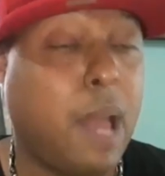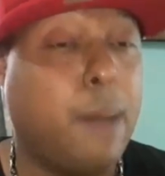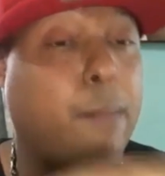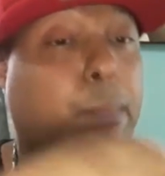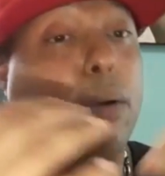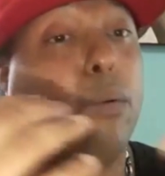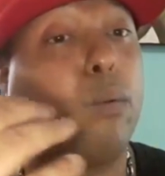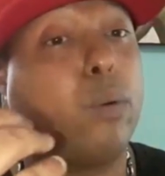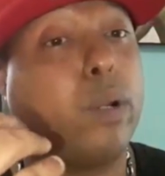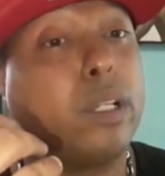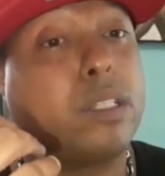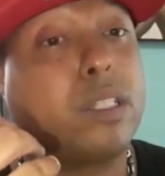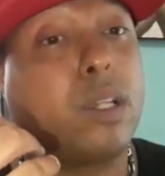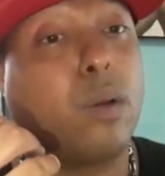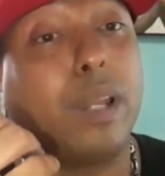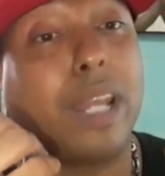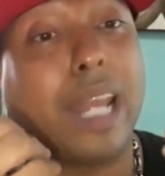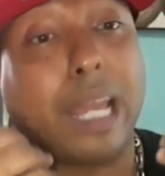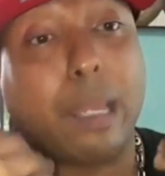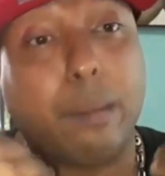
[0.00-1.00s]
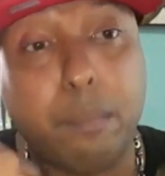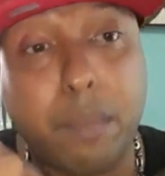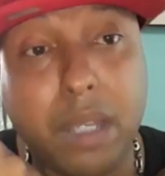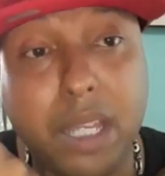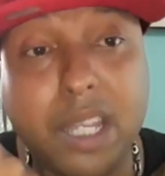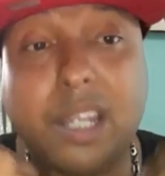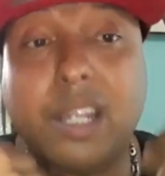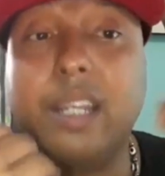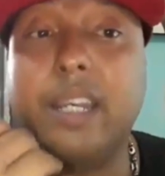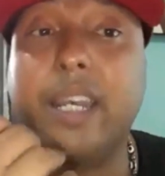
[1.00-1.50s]
But when someone like
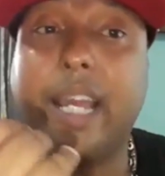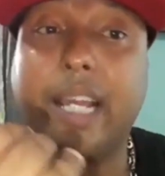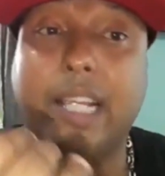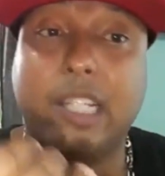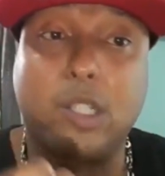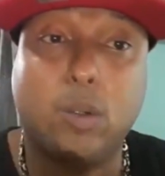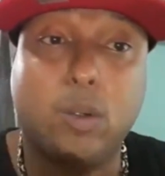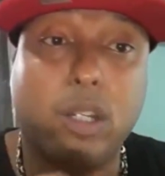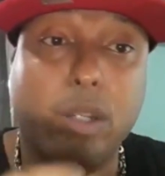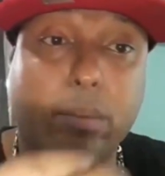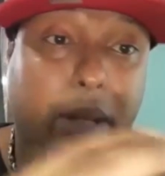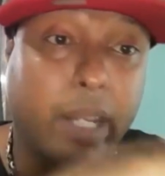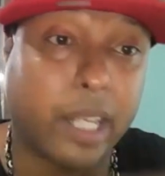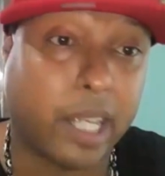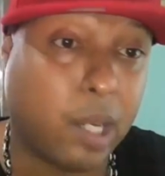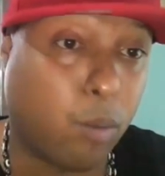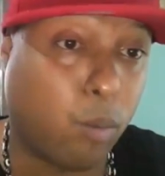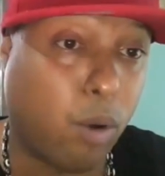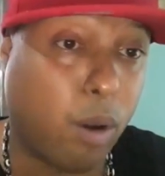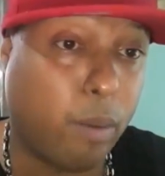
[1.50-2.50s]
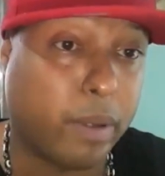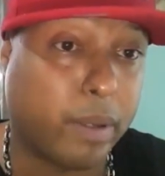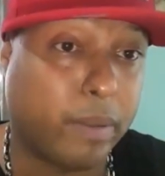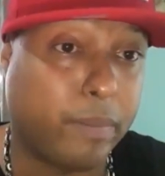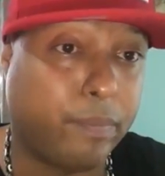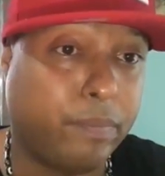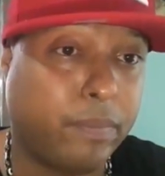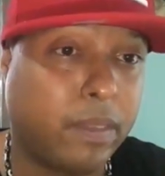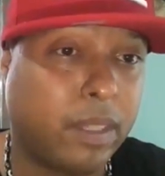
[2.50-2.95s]
me connects to a Dominican woman,